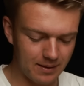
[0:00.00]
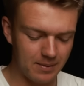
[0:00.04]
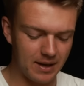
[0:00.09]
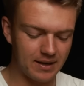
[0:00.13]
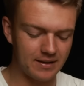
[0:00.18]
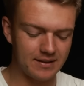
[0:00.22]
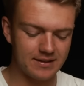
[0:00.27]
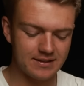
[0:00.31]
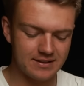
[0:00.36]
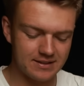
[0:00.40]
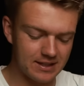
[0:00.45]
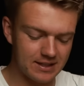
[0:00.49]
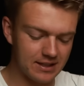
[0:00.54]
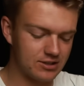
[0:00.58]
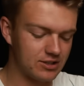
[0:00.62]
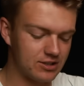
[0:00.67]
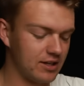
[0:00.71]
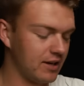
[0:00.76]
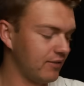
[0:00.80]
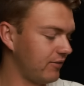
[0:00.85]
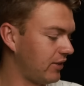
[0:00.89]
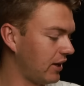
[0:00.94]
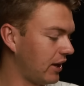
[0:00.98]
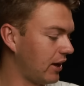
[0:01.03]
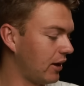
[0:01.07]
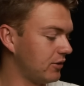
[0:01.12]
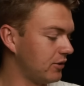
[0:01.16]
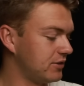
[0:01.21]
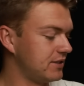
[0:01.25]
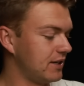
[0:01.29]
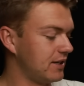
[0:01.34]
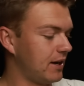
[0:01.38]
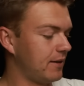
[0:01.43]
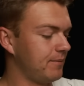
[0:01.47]
they made the distinction of the
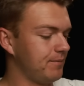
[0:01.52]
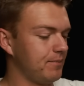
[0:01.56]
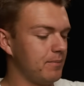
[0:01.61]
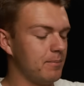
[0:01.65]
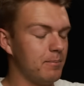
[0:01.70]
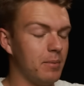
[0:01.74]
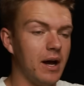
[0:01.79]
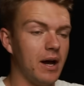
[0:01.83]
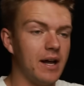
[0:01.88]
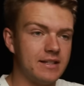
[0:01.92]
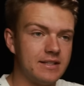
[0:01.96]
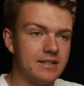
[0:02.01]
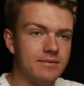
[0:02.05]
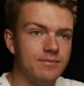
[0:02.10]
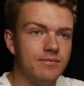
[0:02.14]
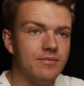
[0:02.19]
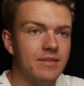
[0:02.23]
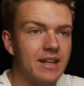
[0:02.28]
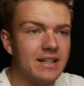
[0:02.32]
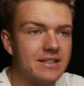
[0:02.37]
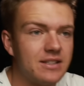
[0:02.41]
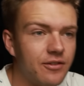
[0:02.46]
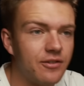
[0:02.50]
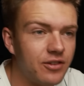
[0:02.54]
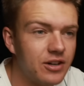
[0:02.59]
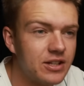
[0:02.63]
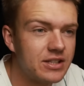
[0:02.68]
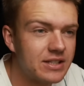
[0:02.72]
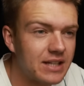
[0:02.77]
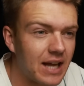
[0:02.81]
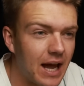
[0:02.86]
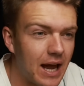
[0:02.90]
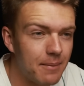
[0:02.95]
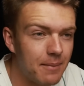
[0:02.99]
goats there. But that's the
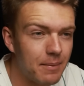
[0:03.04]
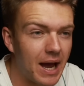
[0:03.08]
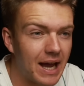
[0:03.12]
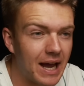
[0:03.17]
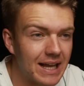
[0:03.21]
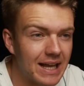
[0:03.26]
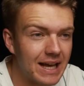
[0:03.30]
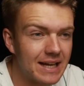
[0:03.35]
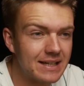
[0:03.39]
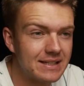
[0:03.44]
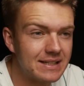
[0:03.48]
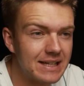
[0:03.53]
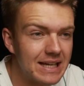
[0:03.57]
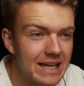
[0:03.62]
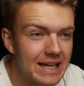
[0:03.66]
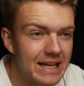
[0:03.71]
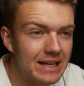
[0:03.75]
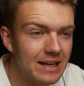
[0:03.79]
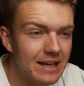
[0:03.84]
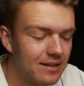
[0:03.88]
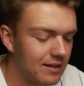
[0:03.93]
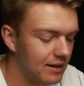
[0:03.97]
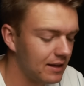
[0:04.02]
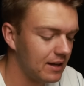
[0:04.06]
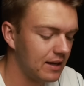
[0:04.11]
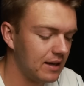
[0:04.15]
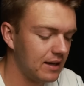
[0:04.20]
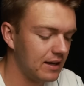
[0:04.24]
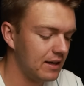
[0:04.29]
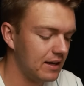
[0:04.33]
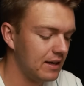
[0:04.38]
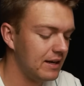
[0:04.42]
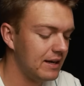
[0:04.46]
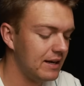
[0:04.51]
first time, I guess, in
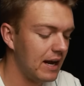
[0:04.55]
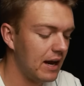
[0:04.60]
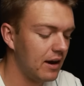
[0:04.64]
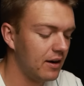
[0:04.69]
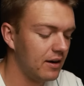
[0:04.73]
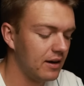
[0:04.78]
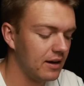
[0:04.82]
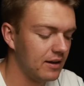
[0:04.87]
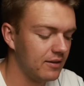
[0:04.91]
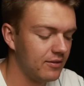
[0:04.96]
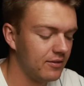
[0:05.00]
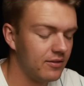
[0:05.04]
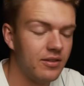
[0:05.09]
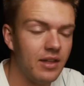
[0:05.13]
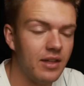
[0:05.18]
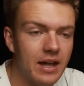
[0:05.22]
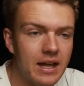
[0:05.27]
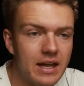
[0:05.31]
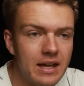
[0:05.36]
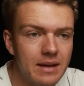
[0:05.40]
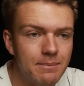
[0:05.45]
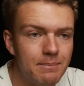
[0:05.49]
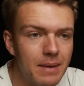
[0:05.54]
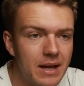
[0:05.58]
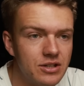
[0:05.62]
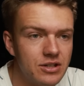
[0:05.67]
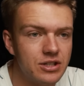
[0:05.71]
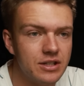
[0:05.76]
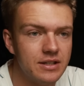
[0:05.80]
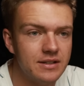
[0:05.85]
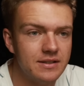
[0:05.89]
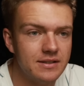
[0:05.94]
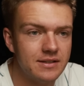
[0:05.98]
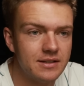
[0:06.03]
the narrative that it
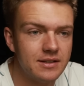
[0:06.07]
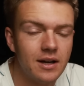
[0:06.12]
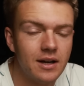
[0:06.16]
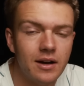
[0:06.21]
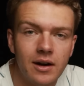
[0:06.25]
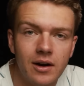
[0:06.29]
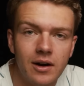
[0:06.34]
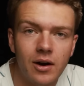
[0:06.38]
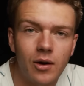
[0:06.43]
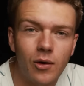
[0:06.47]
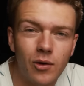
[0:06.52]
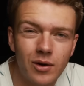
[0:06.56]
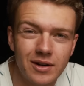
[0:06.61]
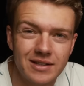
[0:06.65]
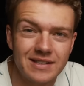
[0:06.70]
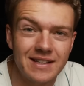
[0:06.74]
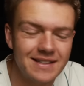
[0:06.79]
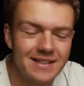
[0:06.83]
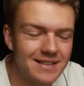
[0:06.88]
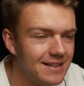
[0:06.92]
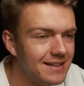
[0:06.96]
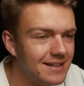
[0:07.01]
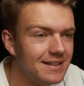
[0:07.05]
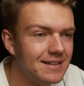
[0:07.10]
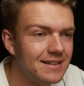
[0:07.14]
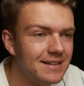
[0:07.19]
mentions horses.